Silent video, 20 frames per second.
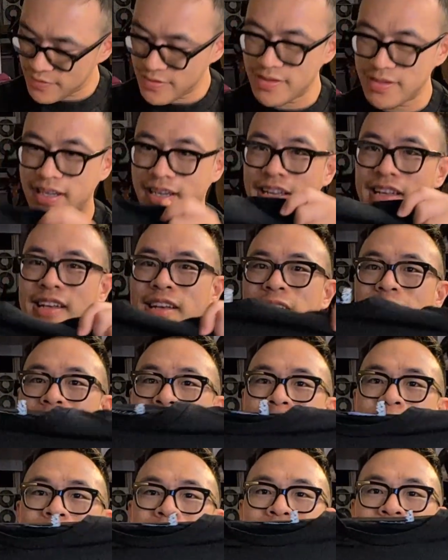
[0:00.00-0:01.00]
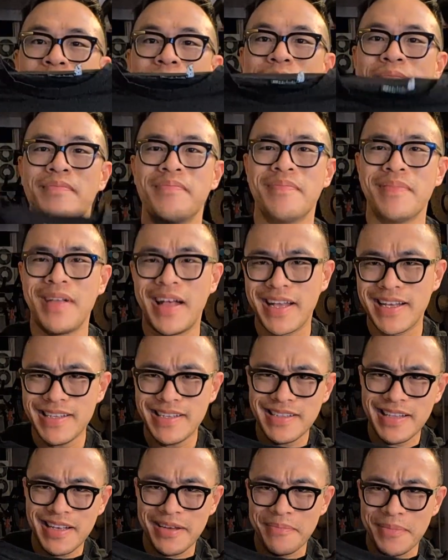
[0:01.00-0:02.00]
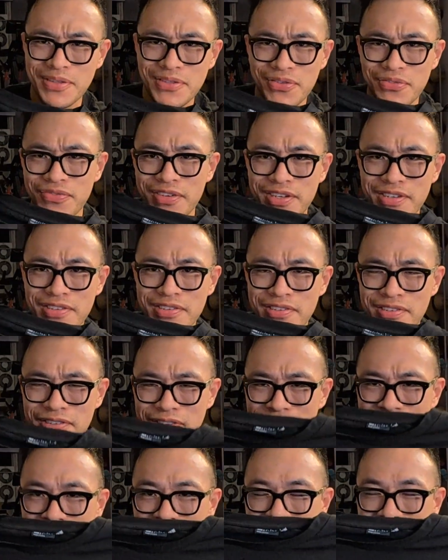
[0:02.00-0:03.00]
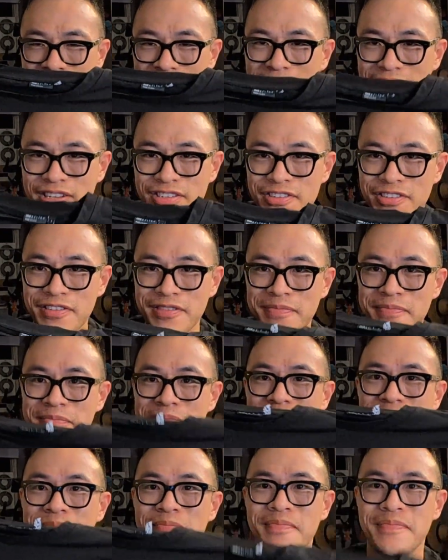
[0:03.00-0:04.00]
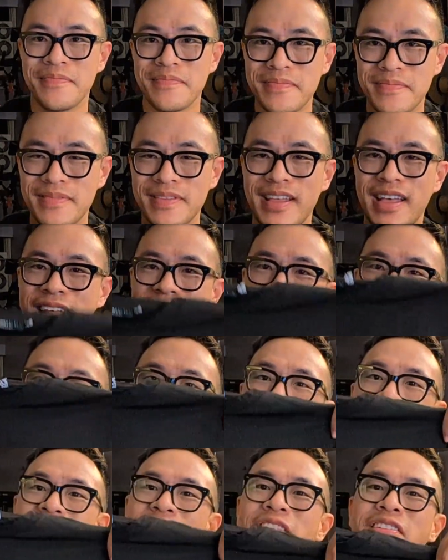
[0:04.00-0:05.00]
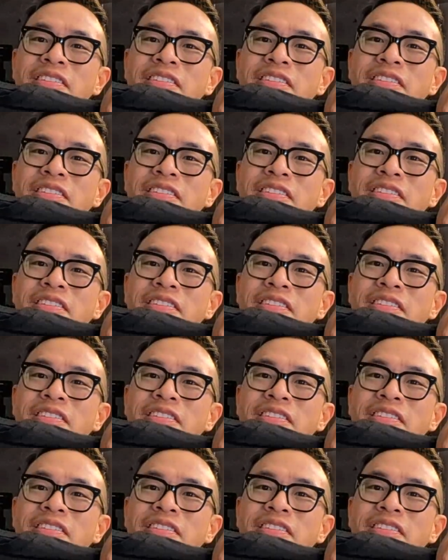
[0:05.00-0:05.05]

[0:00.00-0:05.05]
one's like I guess it's like a muscle fit black shirt. That I don't know. It